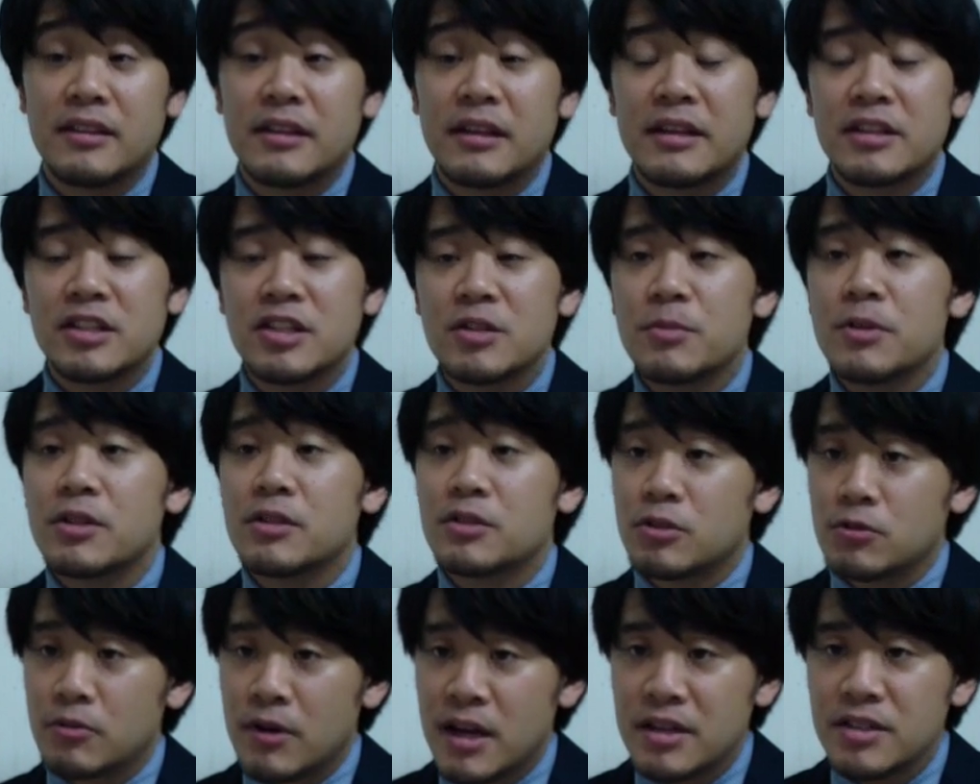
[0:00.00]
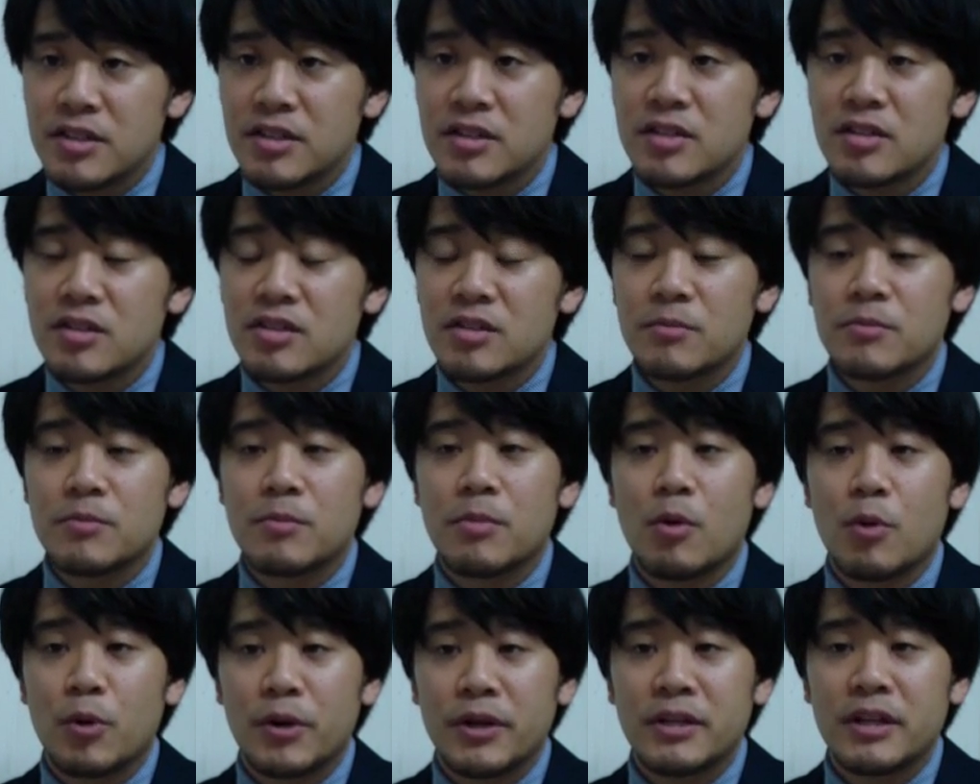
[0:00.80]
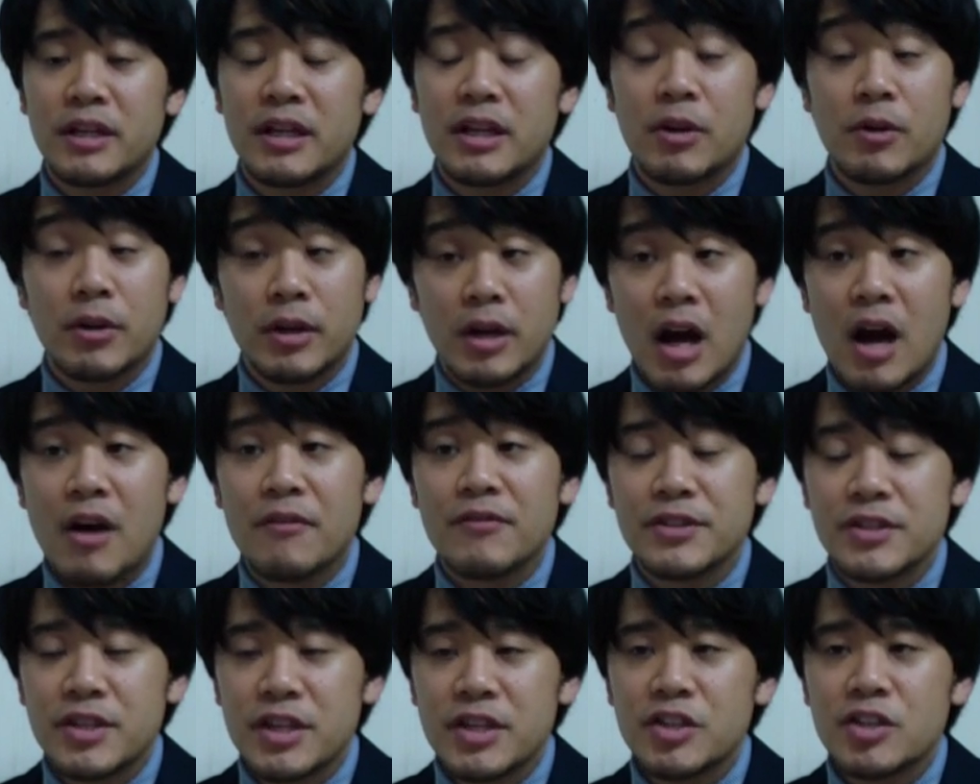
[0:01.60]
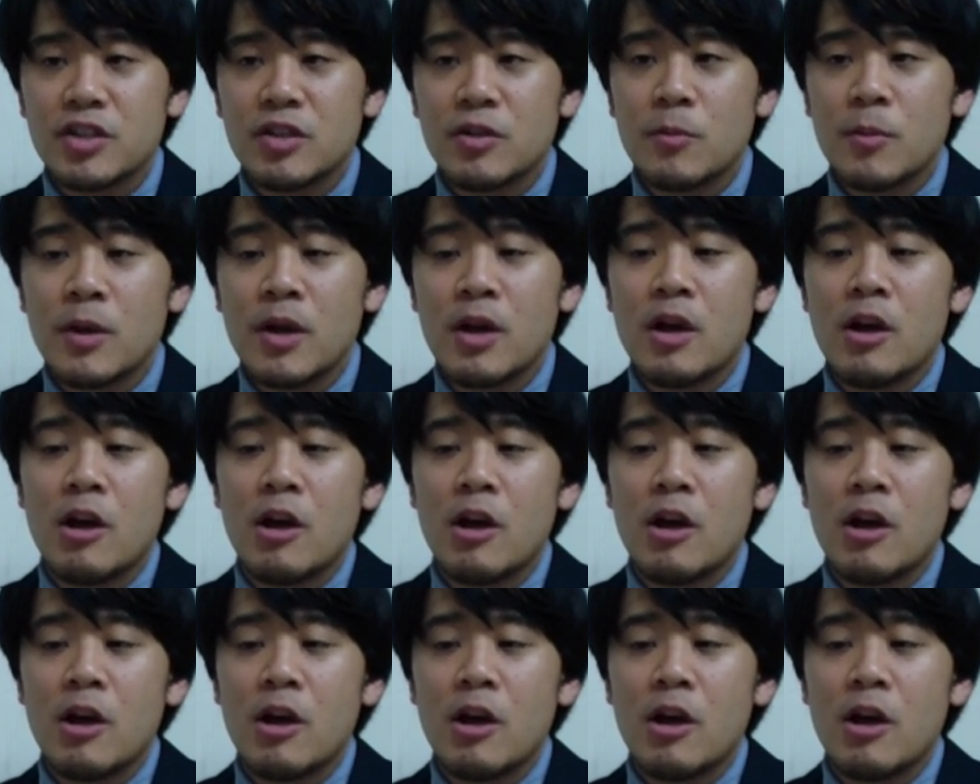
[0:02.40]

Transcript: needs to be addressed at some point in our conversation,